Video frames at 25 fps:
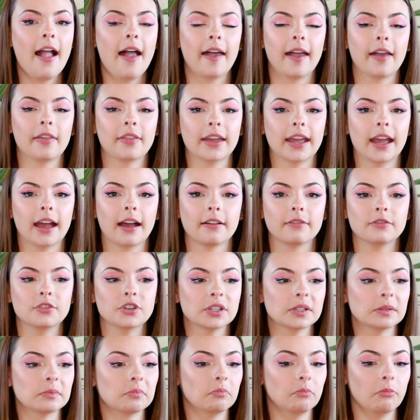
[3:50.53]
and they have
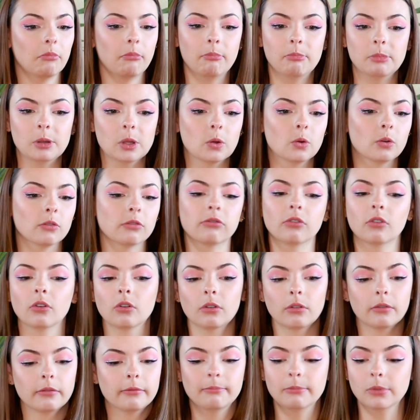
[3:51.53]
just
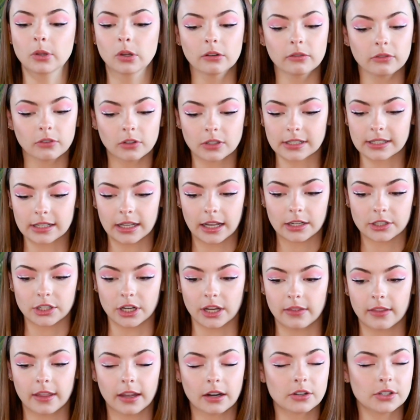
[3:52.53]
beautiful
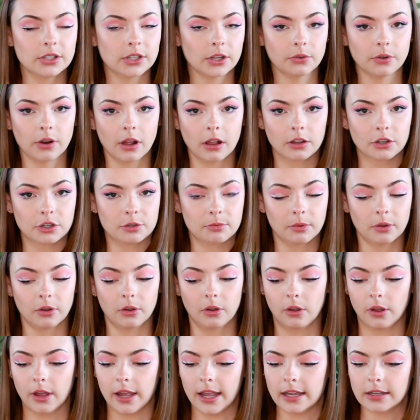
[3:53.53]
selection. They are so
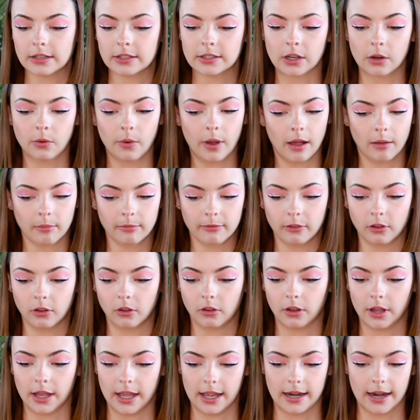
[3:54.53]
knowledgeable and so
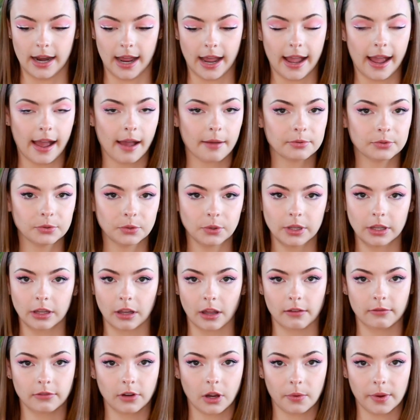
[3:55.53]
helpful, and I absolutely
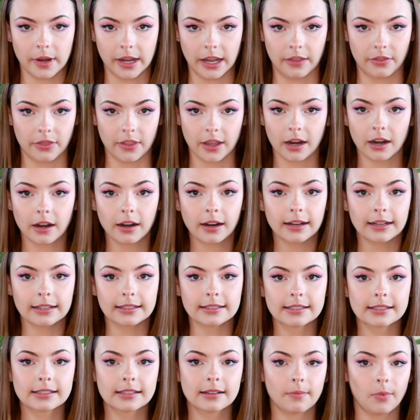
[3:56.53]
love going in there.
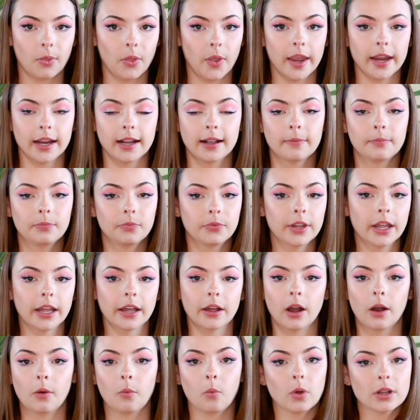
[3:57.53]
It's like
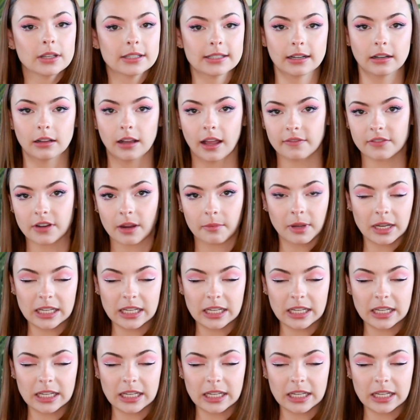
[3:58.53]
a once-in-a-lifetime